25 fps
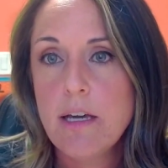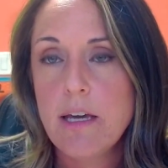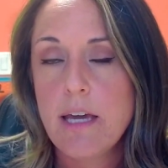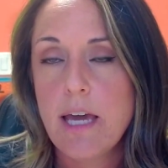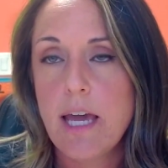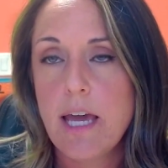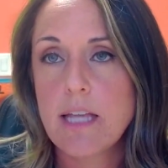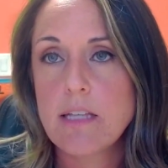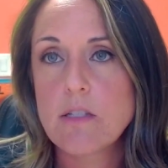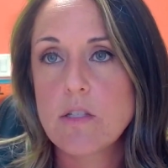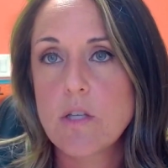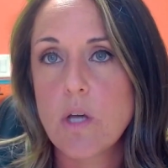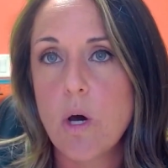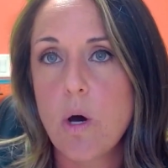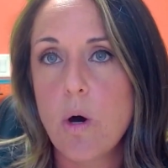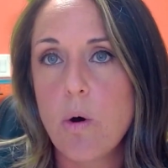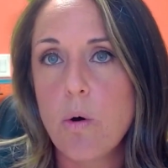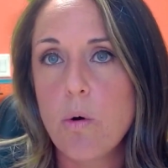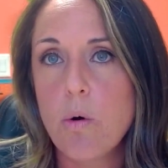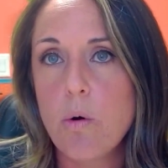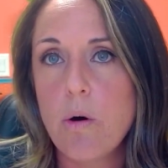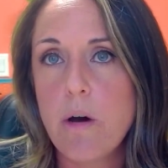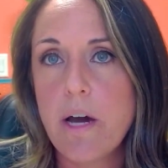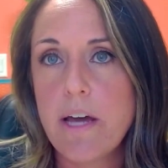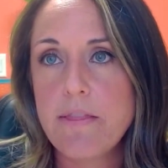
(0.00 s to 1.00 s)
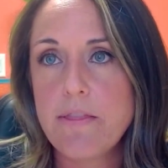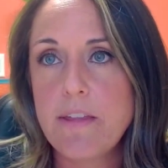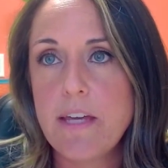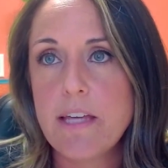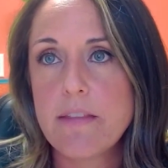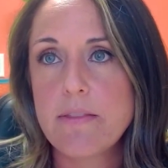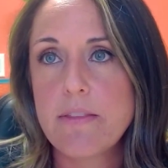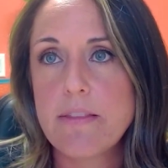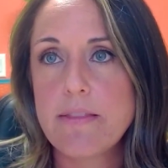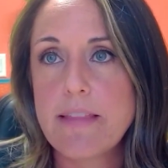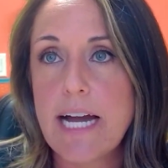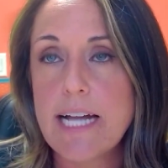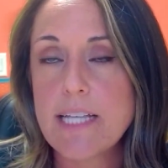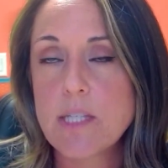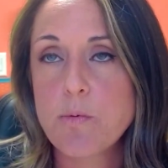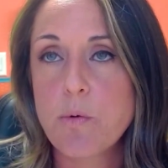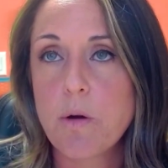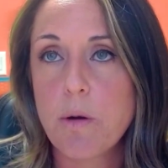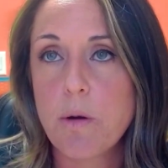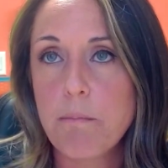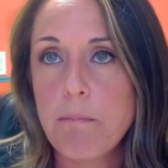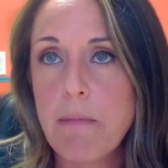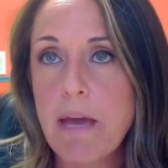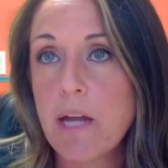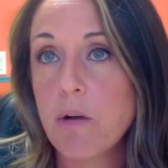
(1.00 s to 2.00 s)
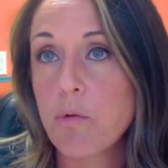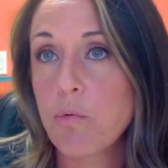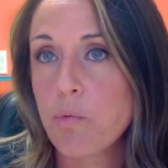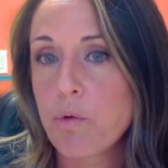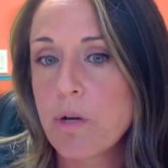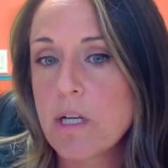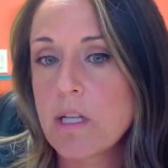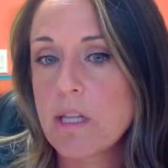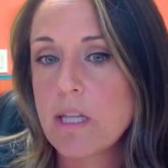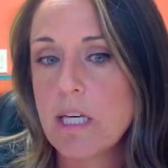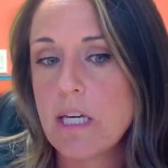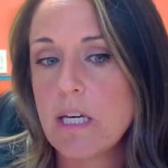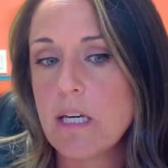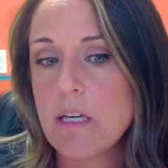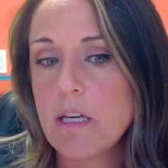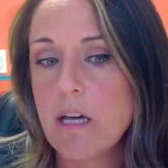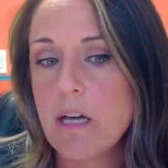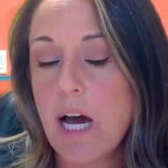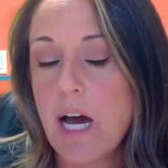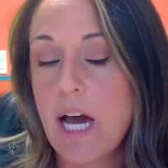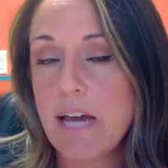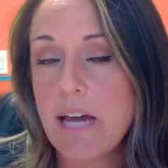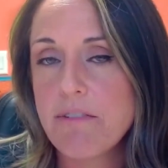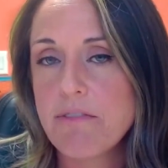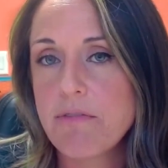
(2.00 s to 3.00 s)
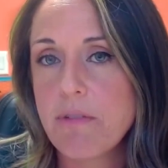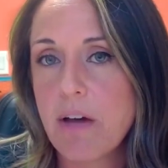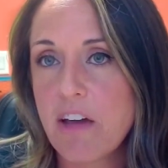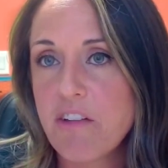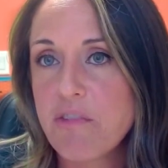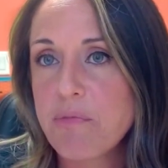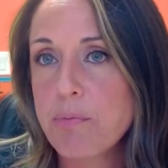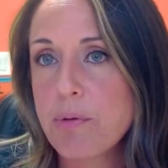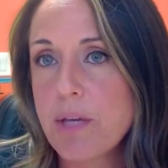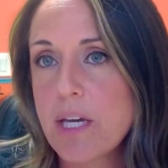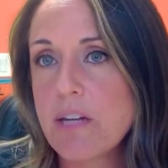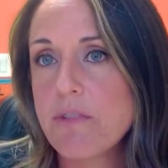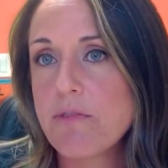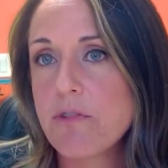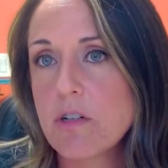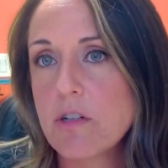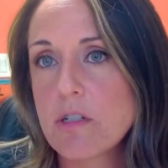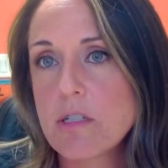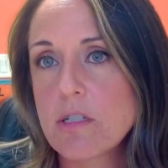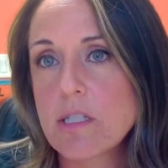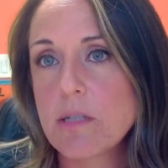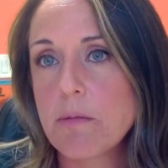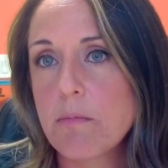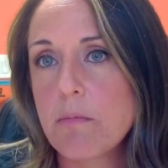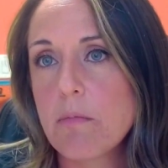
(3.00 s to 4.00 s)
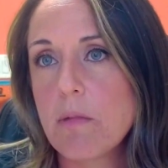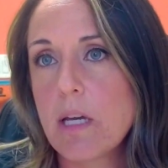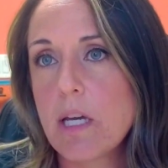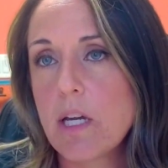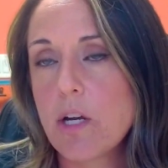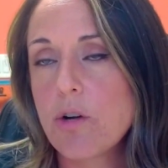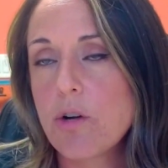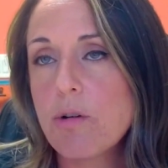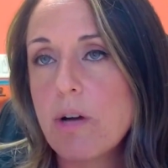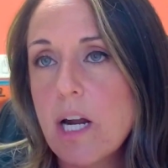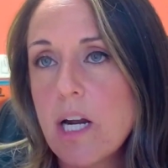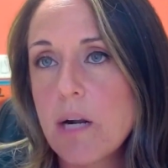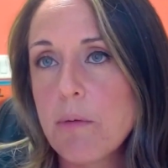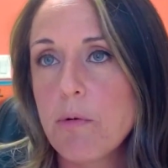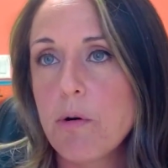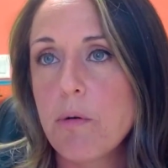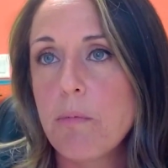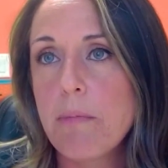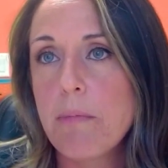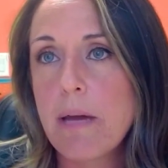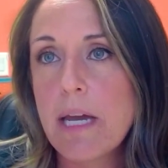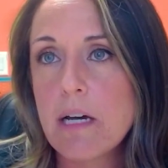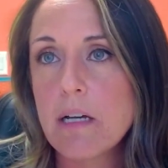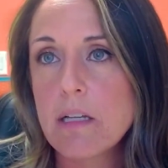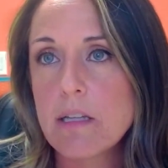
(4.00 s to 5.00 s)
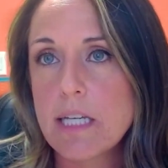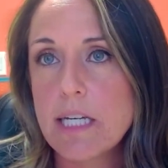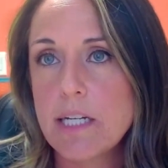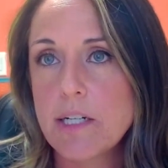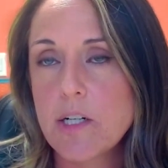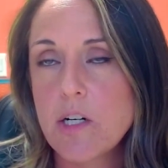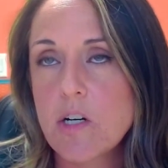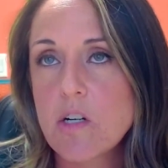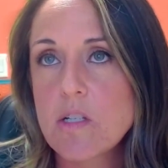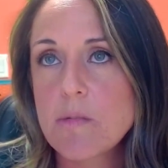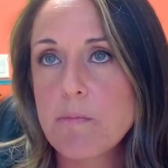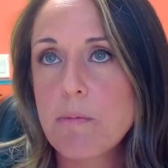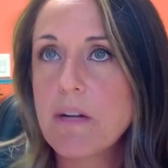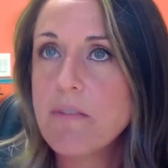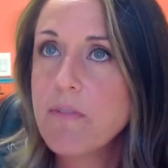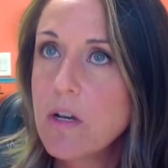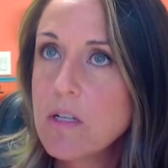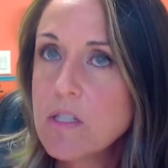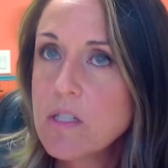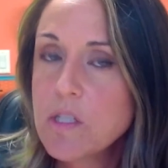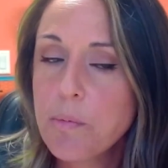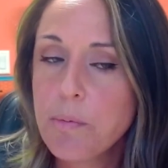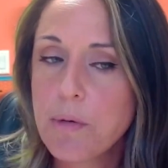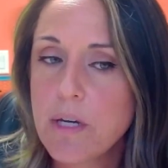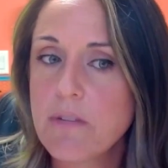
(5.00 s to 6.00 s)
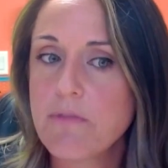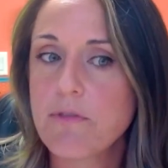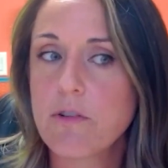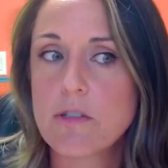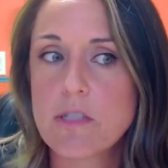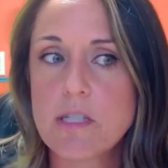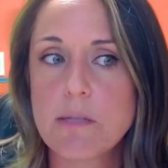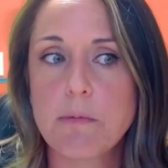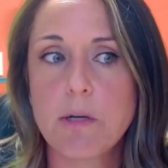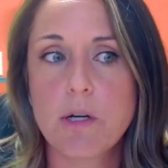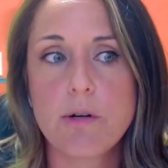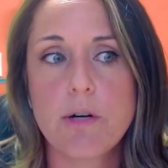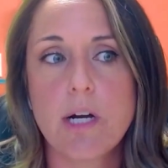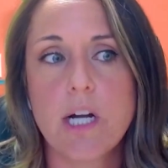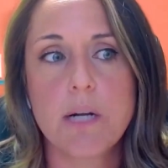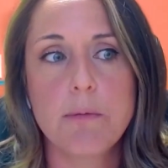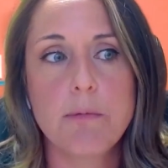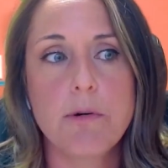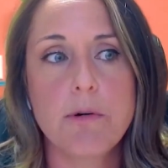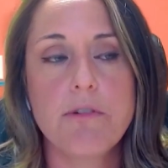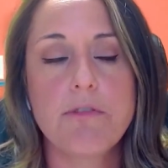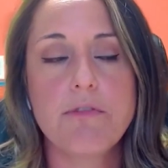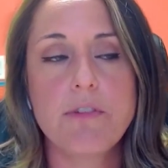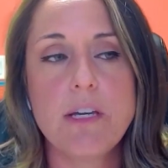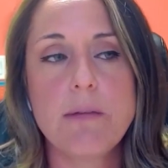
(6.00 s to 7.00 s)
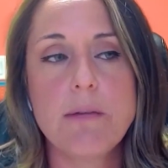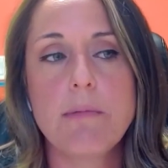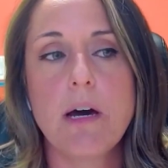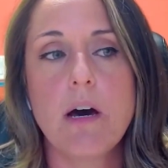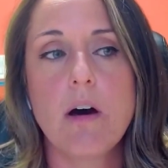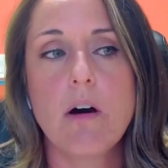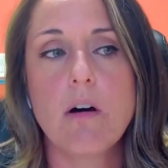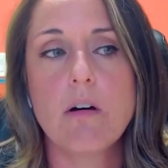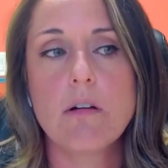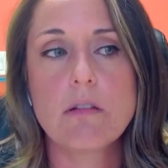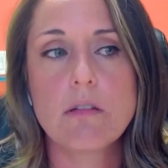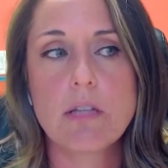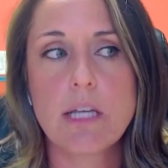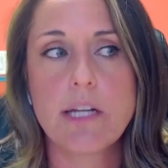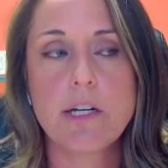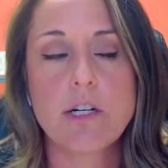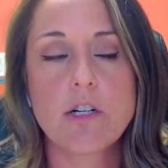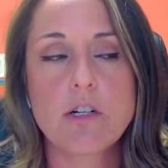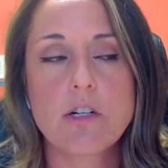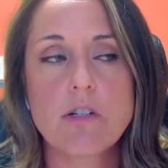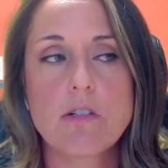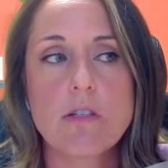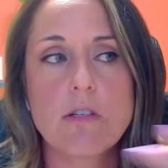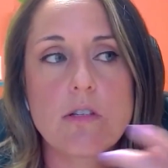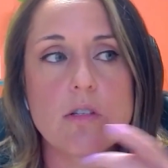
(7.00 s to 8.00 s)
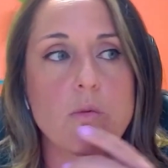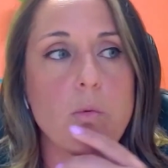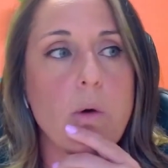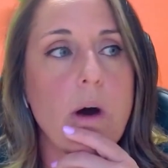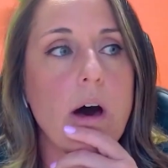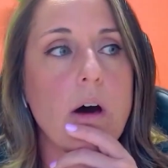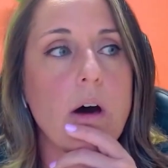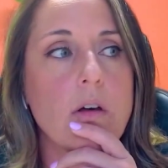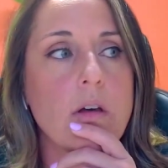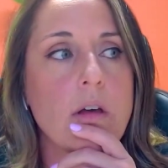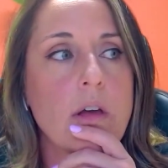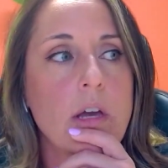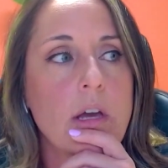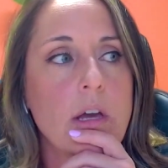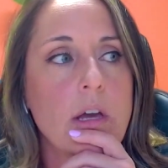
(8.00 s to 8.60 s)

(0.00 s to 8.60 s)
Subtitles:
And so I think that's where men really, I've played for some incredible male leaders, but I've also played for some incredible female leaders as well.